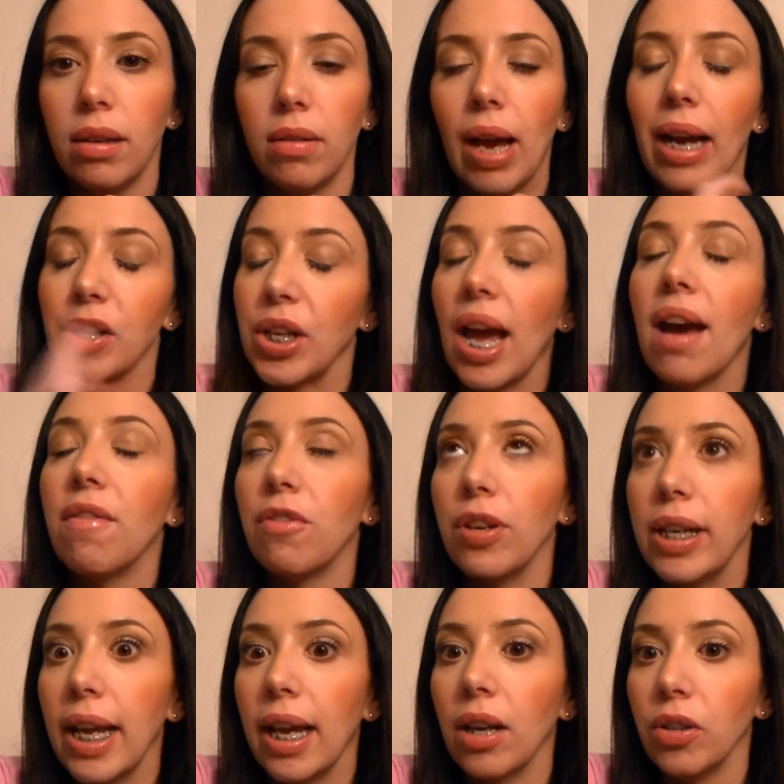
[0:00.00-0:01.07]
Actually, every
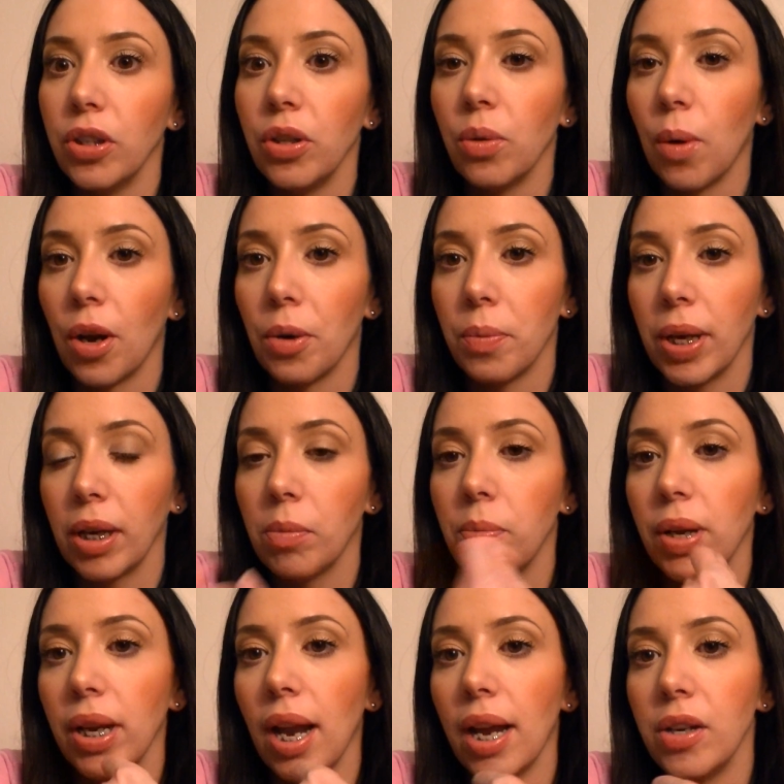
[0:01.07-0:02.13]
day I'll do the water pick,
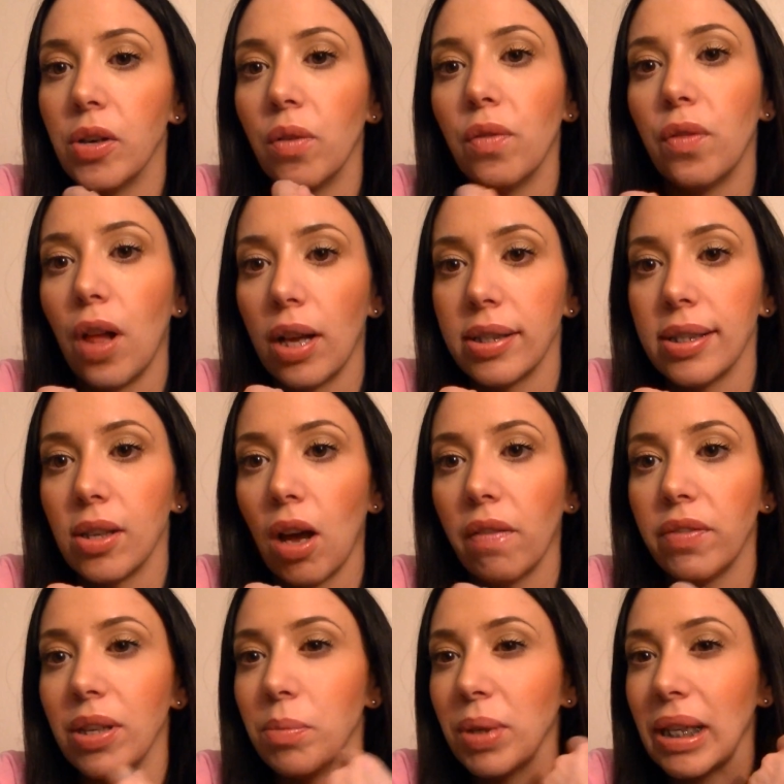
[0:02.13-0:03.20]
but I don't floss as
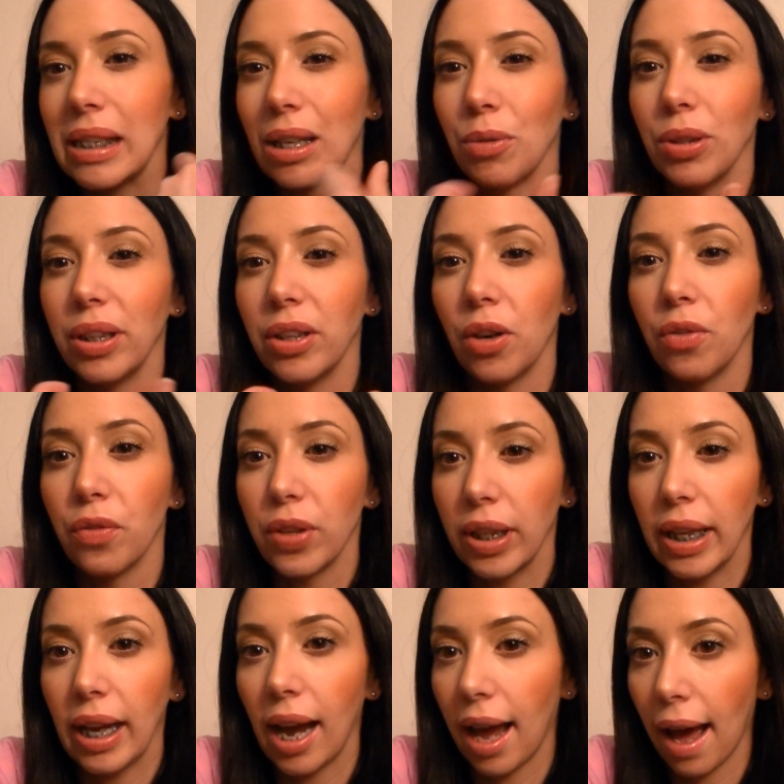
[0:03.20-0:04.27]
often because I really don't feel
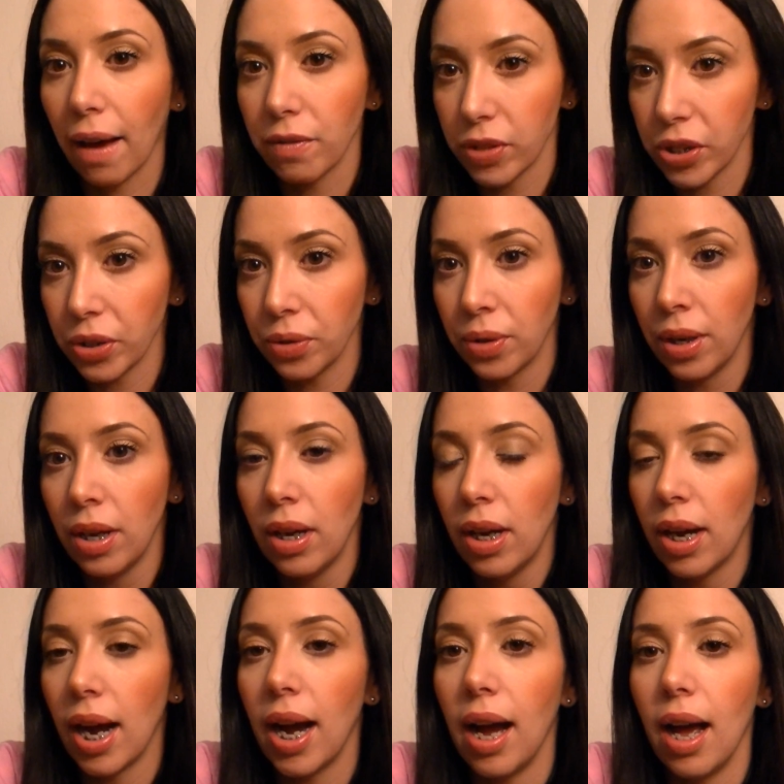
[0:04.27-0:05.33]
like I have to,
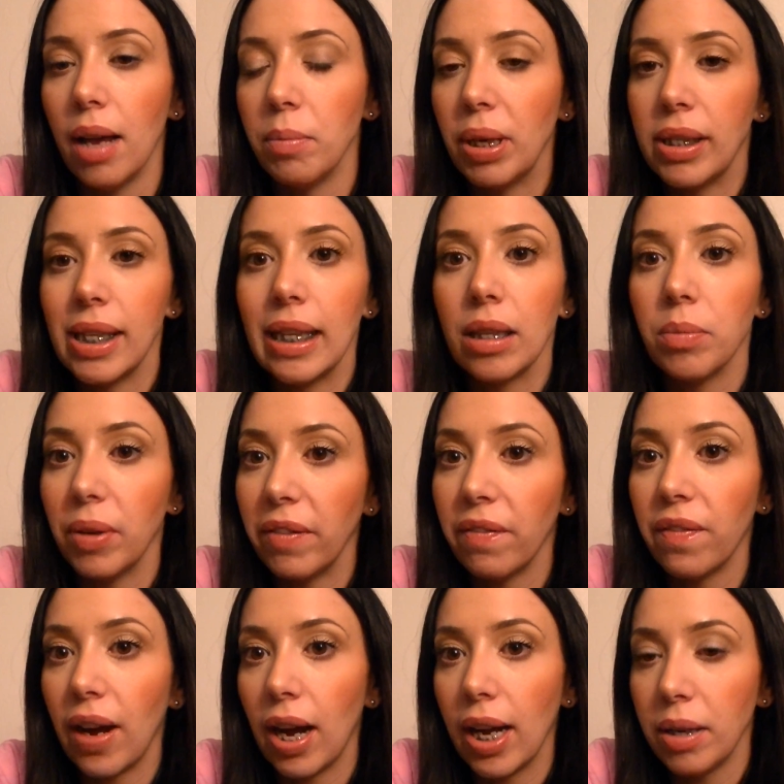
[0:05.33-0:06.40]
and my teeth have been
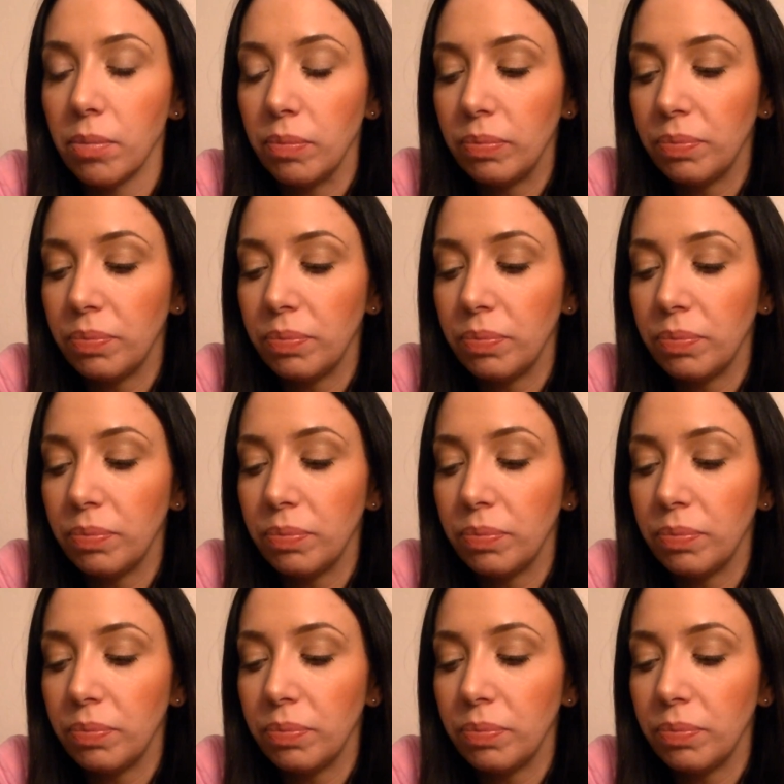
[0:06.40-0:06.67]
fine.